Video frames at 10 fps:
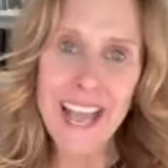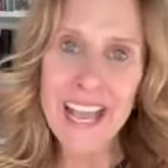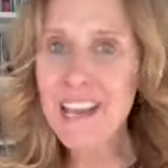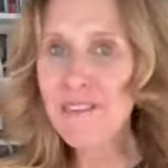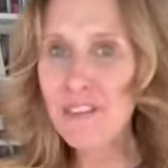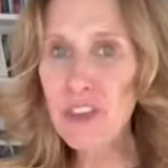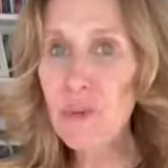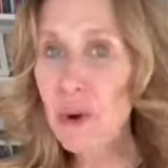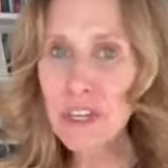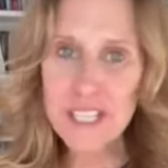If you
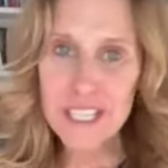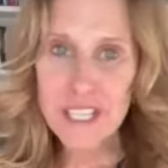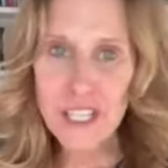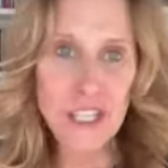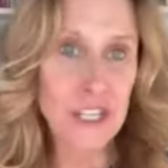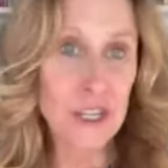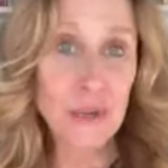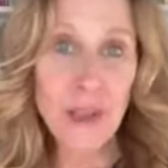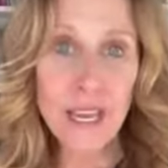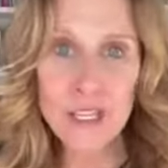aren't into the new
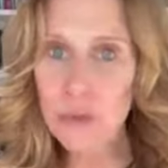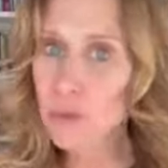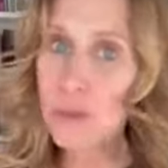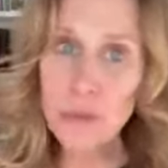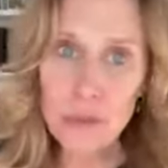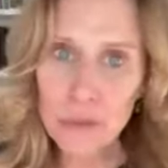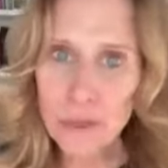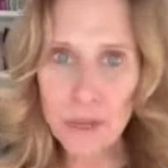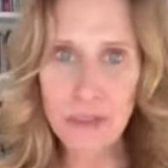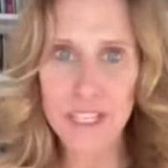age woo-woo
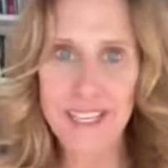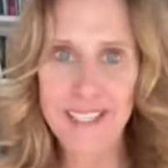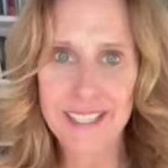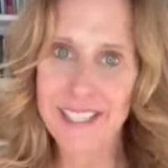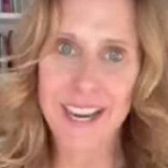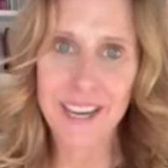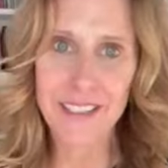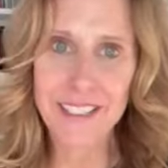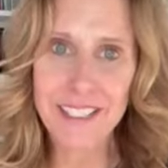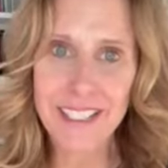coaching
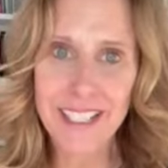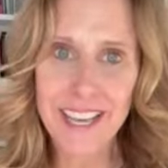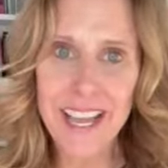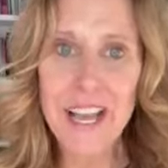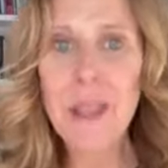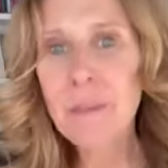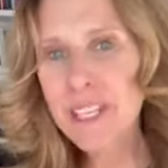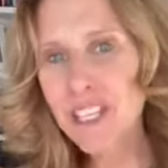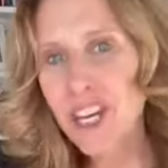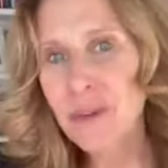style, let me
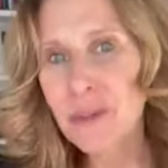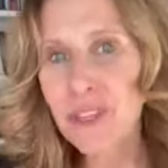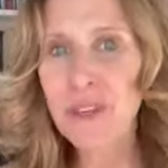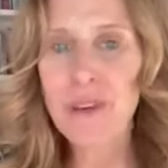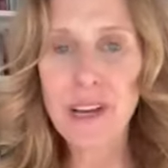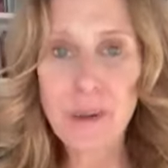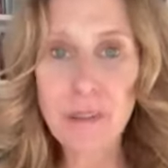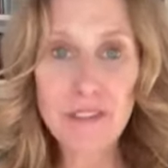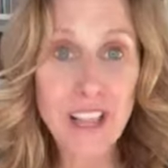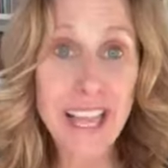share with you a couple
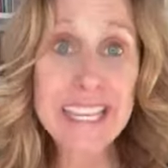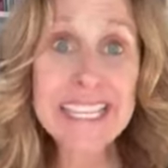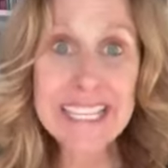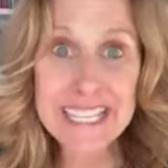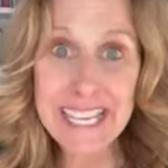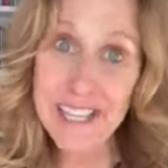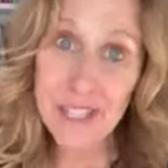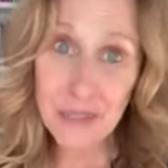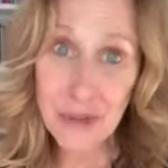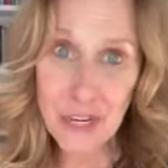of client success
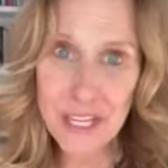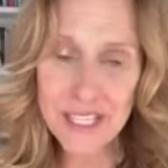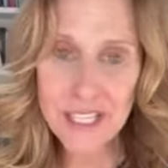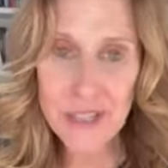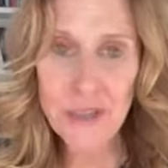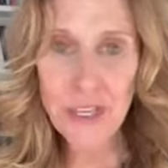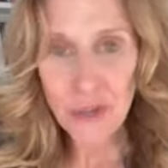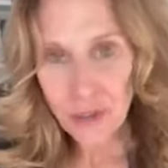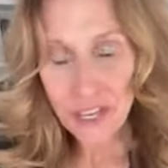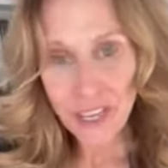stories so that you
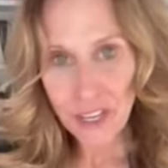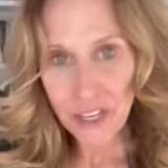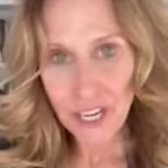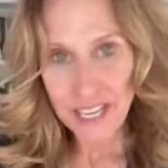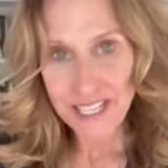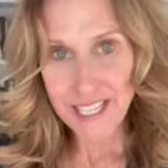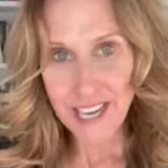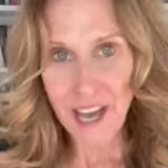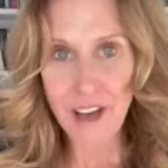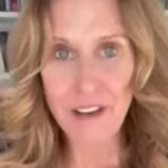can get a good idea
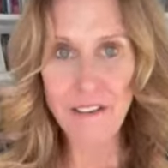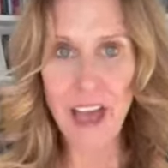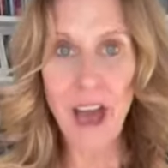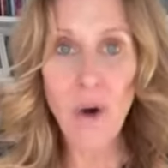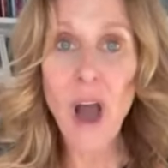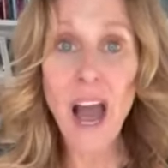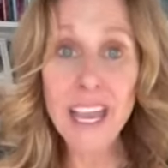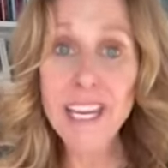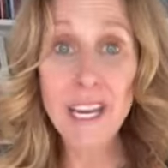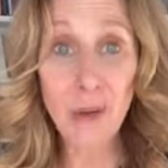of how I
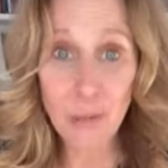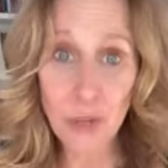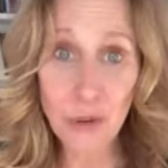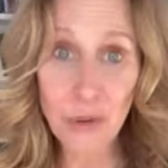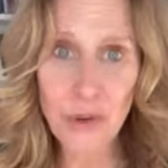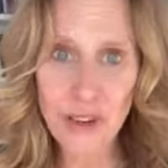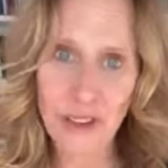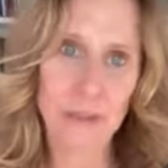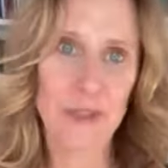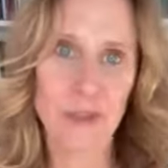can help you
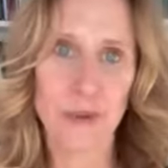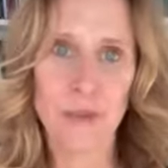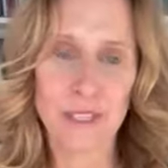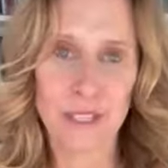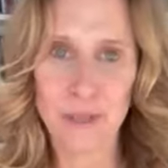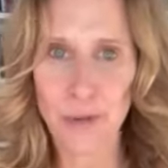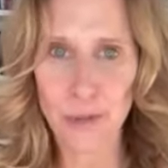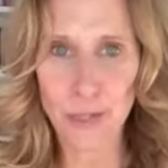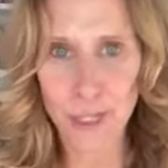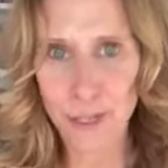accomplish your business
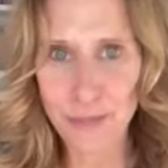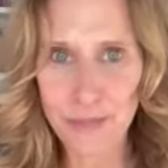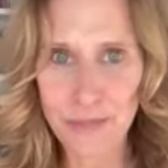goals too.